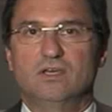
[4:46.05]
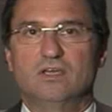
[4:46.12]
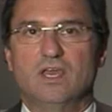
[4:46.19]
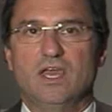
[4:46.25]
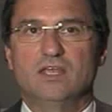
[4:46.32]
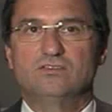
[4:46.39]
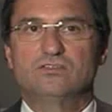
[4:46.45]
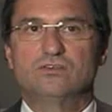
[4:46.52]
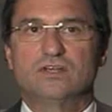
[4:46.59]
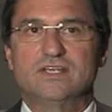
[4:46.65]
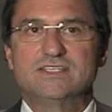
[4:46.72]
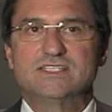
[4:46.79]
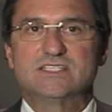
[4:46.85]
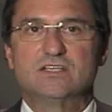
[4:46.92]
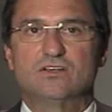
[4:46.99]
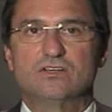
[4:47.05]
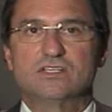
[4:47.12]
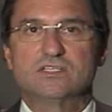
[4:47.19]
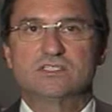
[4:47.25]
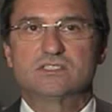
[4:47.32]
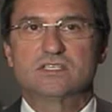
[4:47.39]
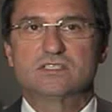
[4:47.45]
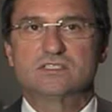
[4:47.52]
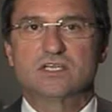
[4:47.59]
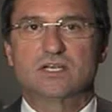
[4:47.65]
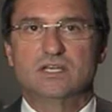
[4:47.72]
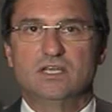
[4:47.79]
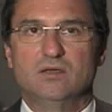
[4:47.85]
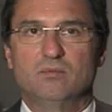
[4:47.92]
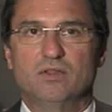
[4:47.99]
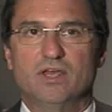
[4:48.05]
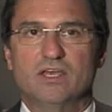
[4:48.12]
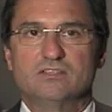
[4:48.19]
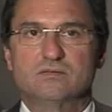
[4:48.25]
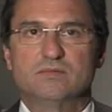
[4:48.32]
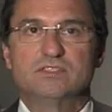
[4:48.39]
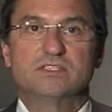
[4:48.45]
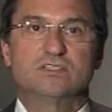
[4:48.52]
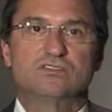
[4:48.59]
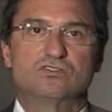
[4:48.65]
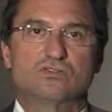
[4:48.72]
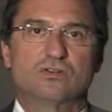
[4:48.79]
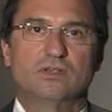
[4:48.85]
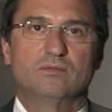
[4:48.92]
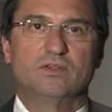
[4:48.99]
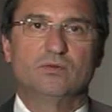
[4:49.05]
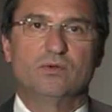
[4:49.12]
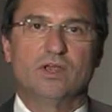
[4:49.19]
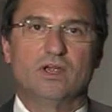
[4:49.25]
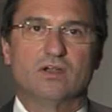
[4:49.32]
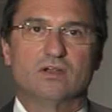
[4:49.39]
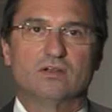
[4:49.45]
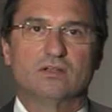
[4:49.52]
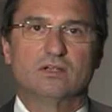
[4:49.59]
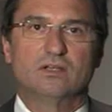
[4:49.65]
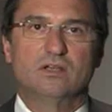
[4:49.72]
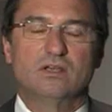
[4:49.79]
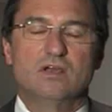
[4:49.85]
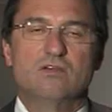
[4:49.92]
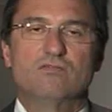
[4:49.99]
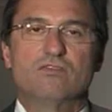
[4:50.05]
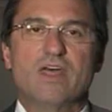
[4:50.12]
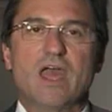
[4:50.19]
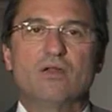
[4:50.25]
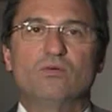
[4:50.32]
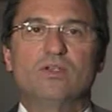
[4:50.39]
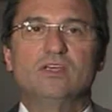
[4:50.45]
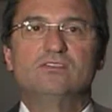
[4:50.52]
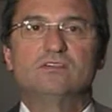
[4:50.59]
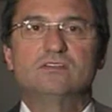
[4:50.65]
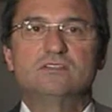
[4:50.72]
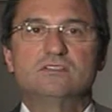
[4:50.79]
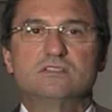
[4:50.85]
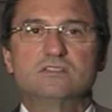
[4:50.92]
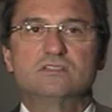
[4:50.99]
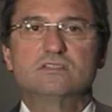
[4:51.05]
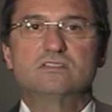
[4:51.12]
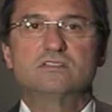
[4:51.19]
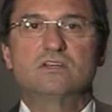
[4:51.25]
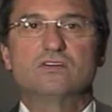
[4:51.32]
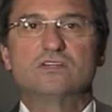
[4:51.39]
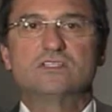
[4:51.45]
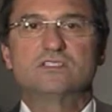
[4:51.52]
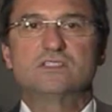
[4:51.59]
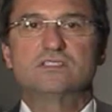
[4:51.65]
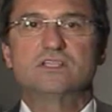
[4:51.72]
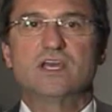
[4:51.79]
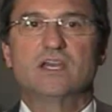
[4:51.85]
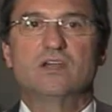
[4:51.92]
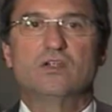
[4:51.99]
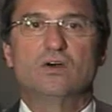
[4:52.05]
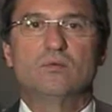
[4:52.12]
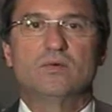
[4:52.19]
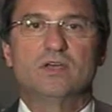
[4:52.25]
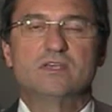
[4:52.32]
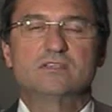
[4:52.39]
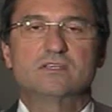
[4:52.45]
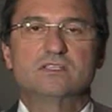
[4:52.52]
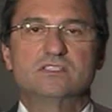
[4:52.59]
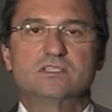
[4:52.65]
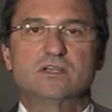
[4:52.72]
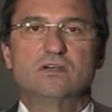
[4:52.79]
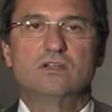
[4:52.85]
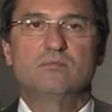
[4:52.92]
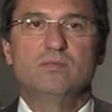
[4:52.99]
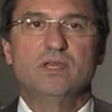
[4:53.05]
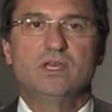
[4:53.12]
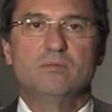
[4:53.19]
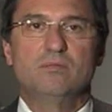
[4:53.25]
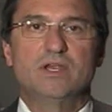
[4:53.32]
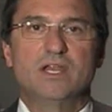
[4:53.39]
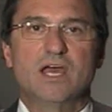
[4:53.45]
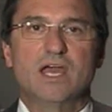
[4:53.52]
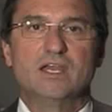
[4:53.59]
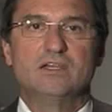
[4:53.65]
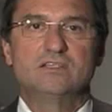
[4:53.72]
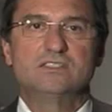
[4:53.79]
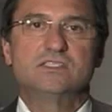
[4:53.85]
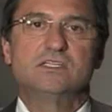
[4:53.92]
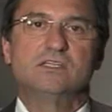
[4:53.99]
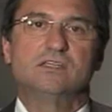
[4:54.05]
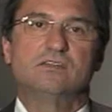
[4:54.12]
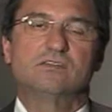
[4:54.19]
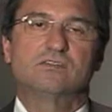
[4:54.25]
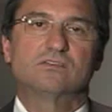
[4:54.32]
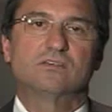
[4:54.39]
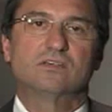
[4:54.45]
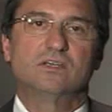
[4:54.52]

Cancer in serous cystic neoplasm is extremely rare. For that reason, serous cyst adenoma is considered to be a benign disease.